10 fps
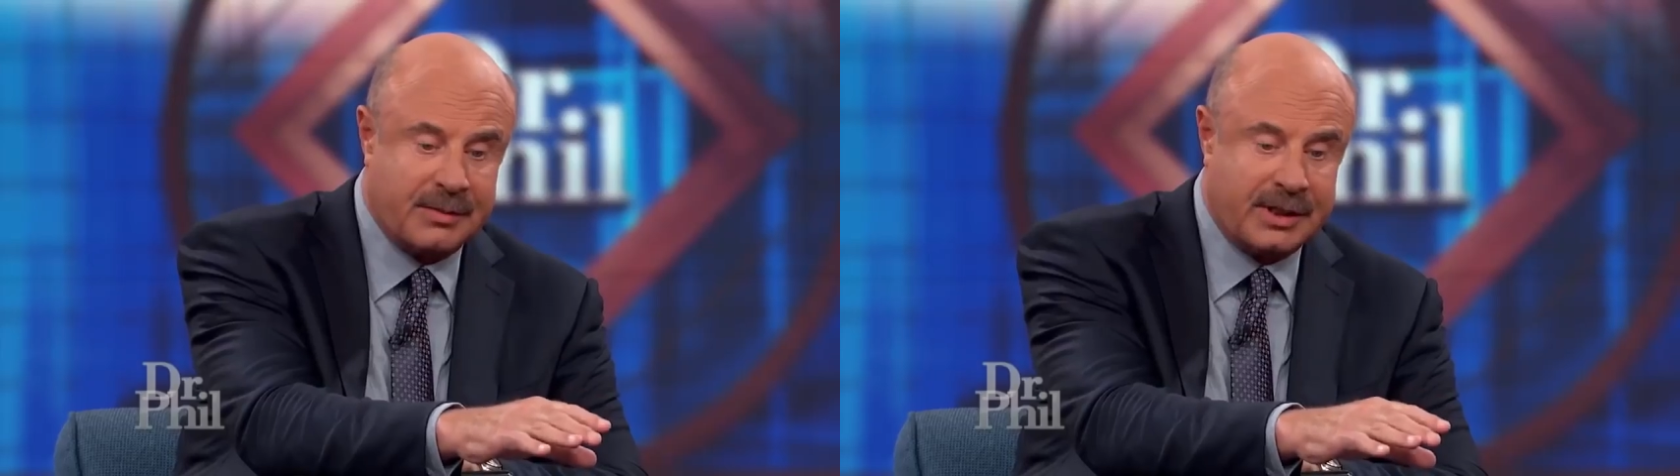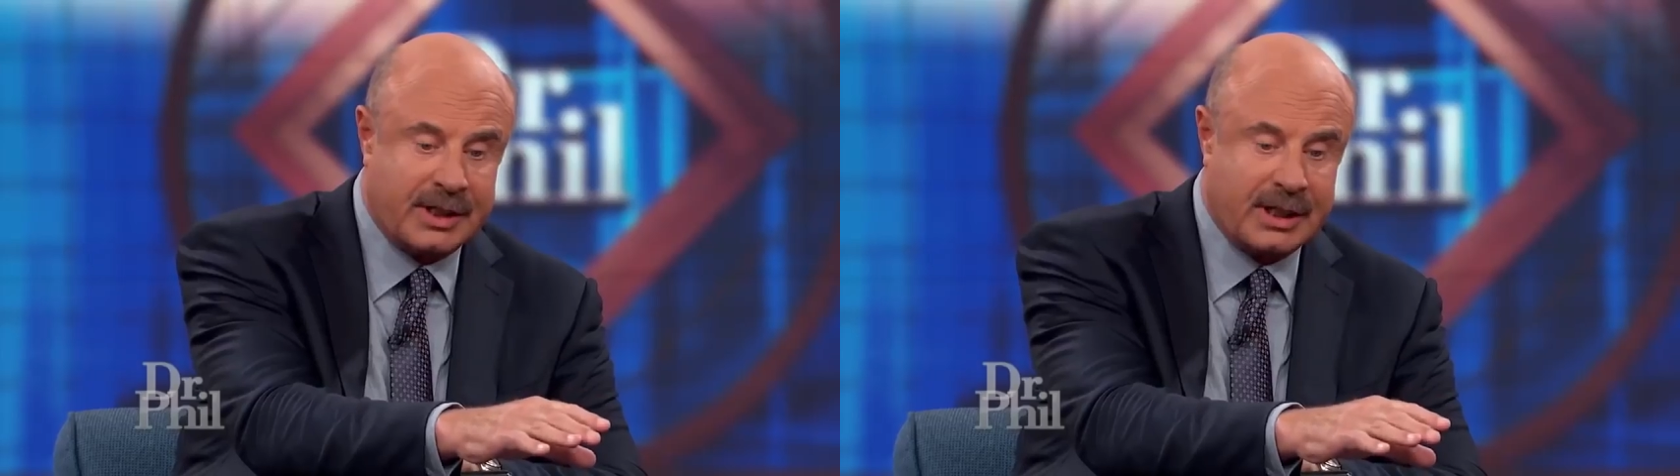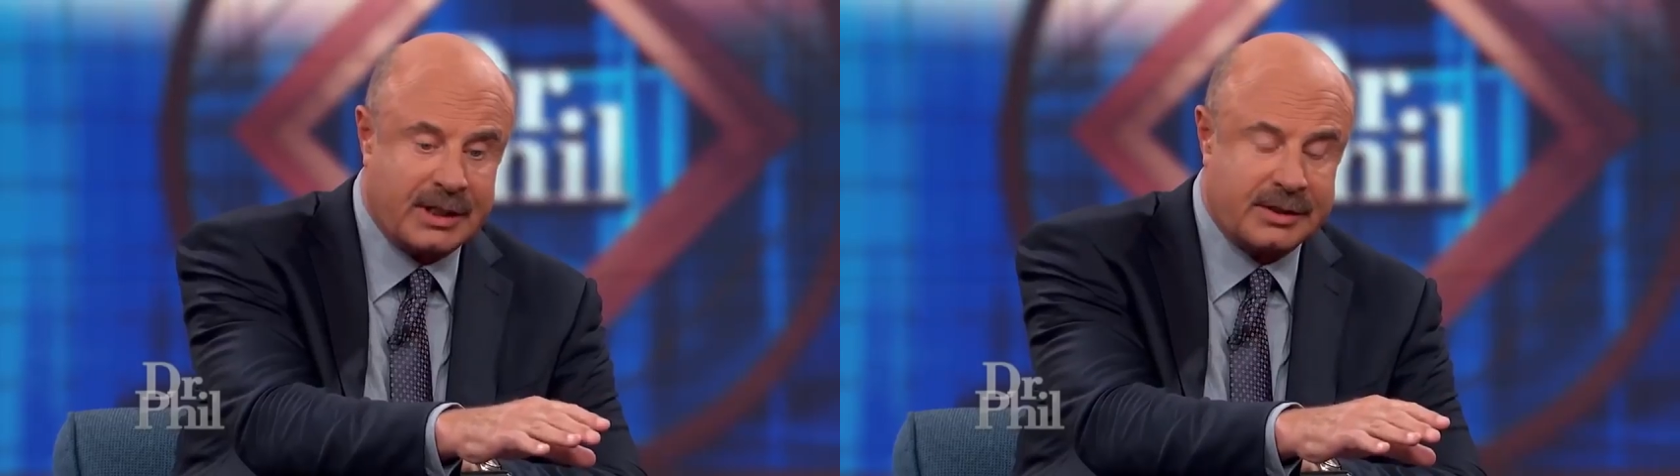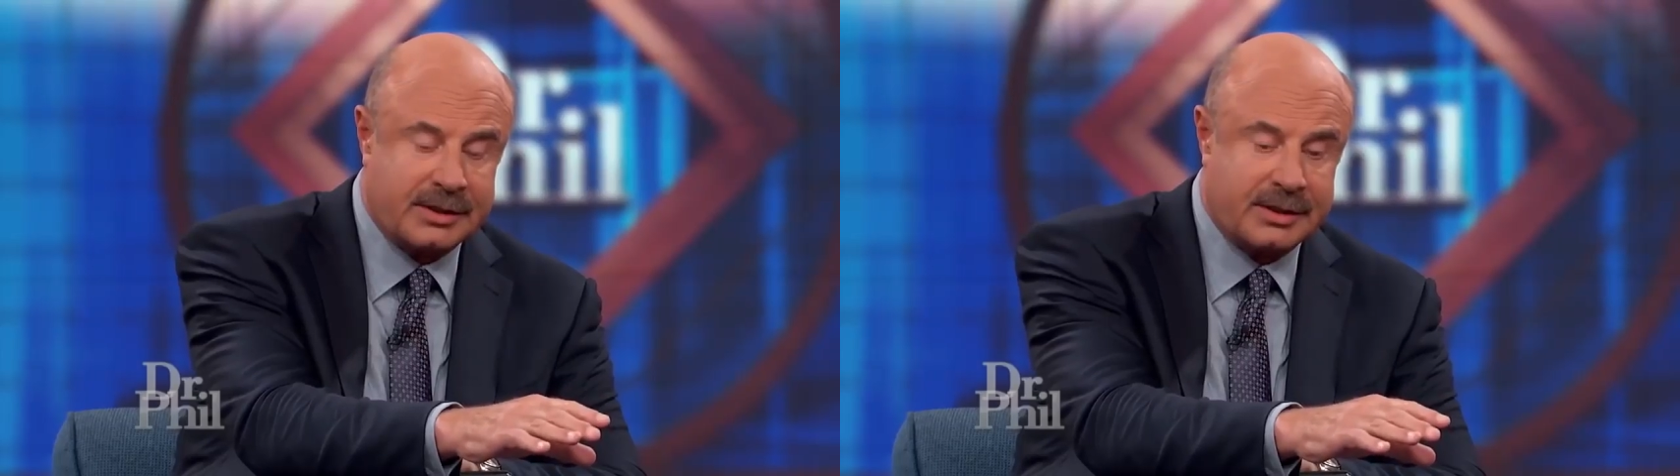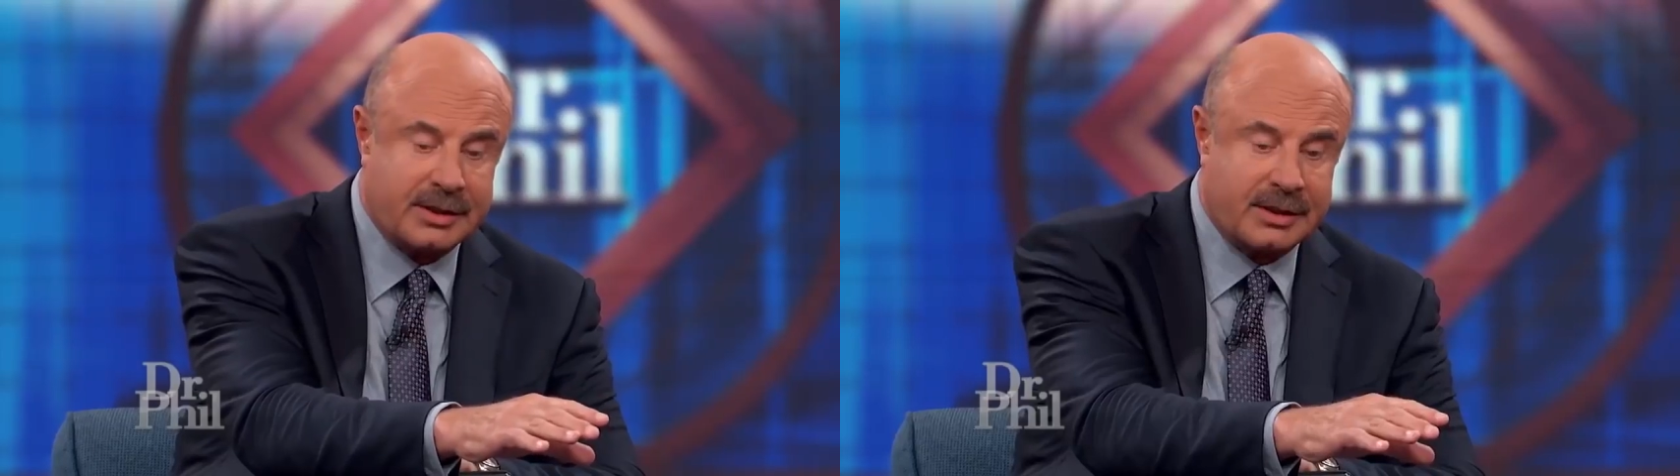
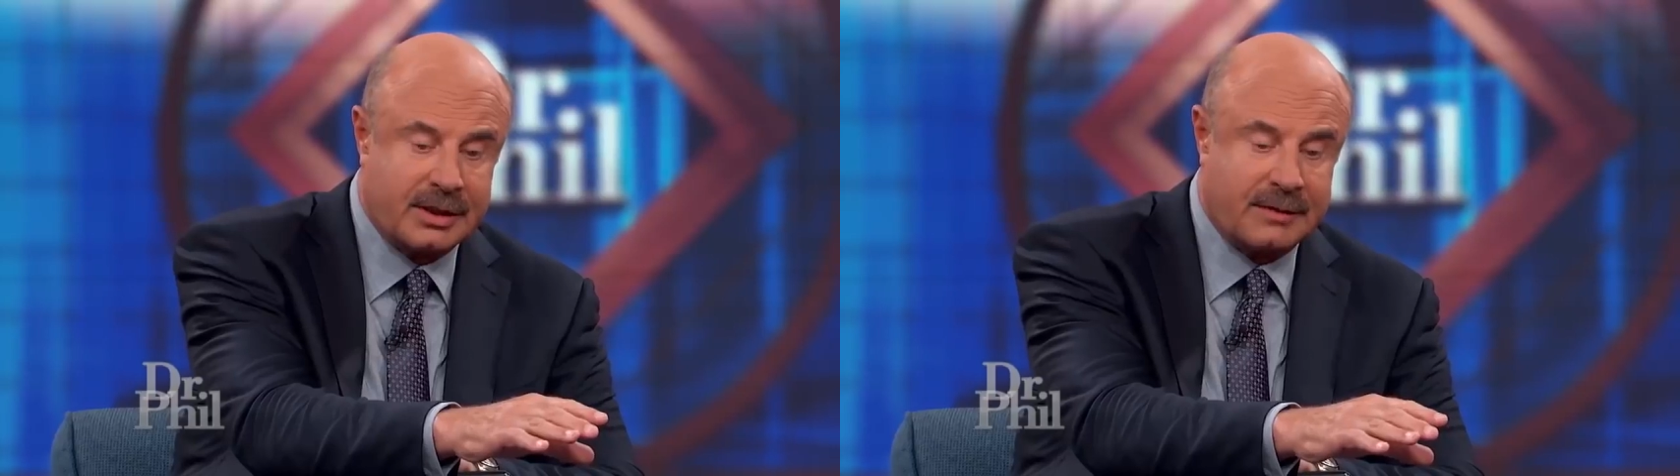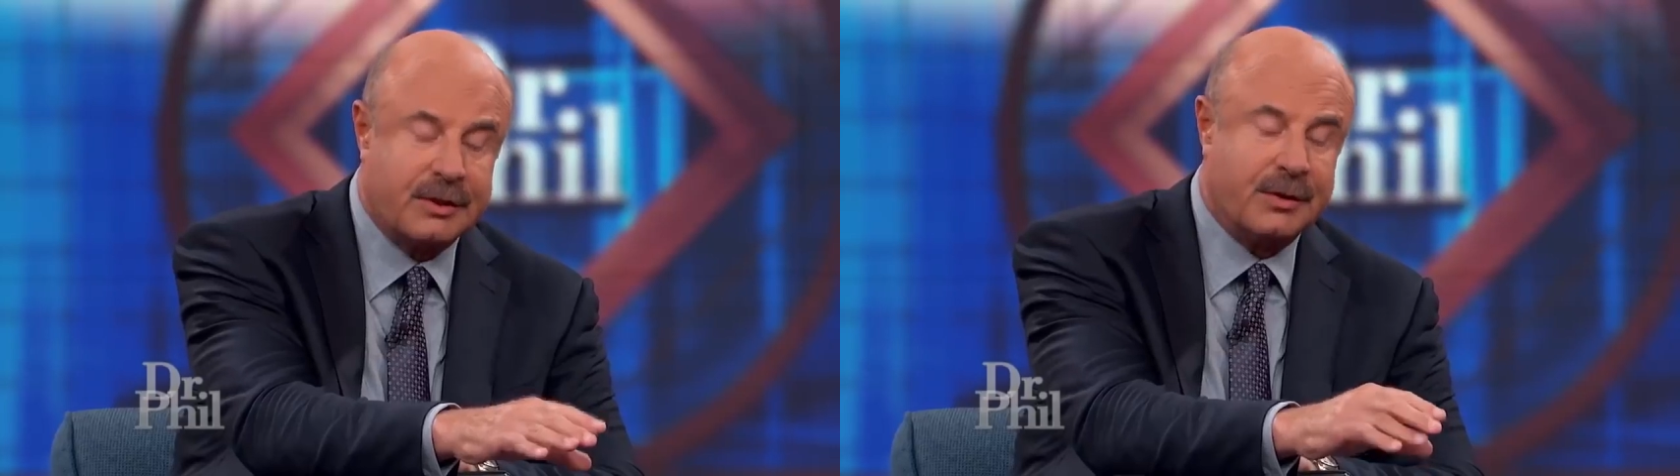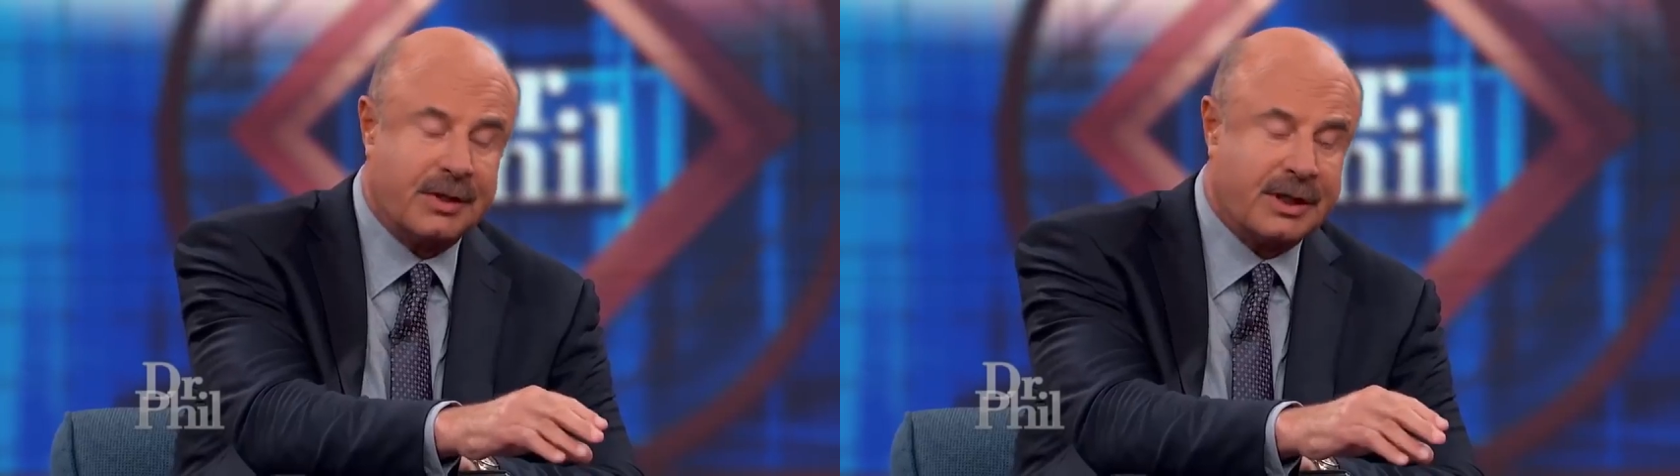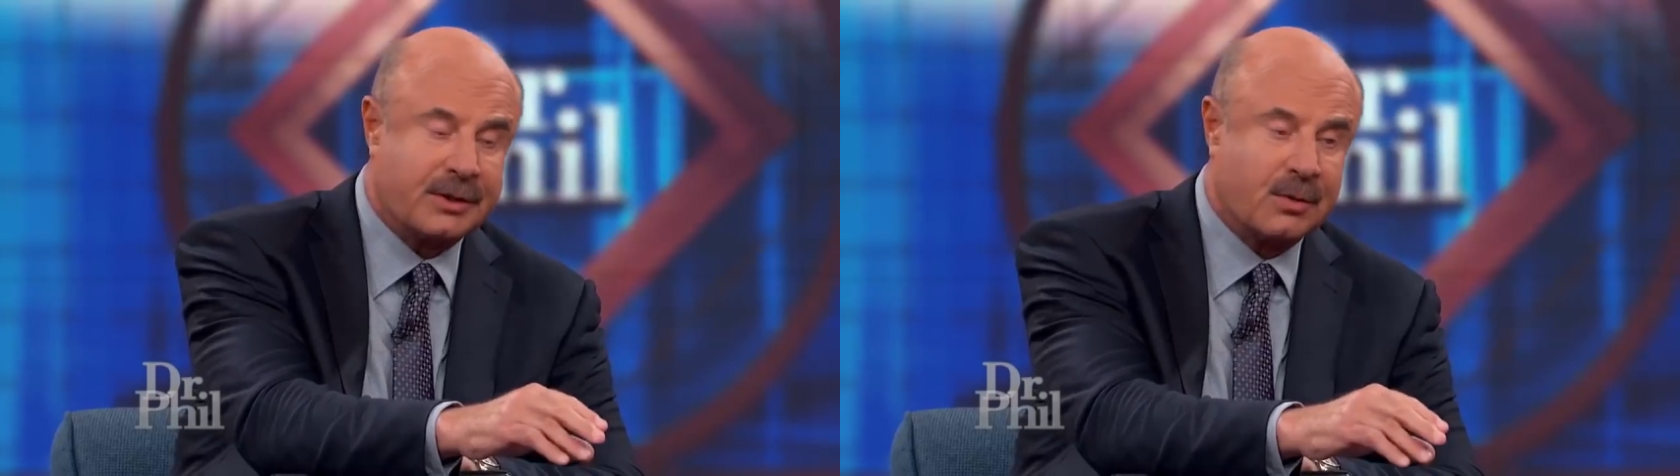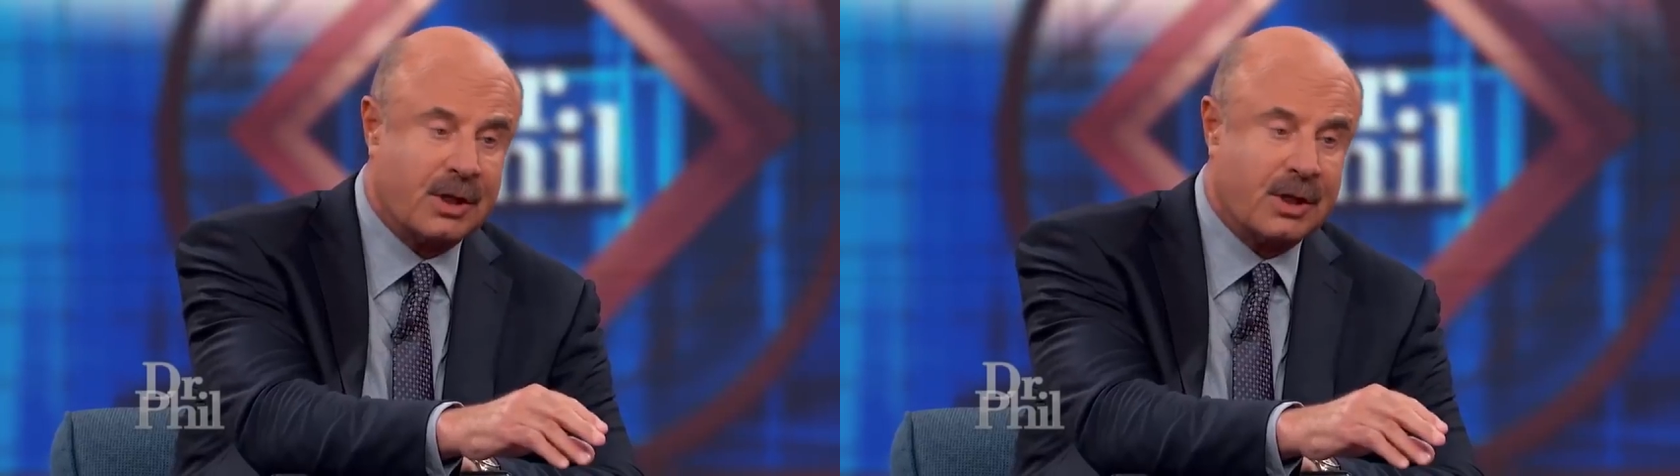because of two things.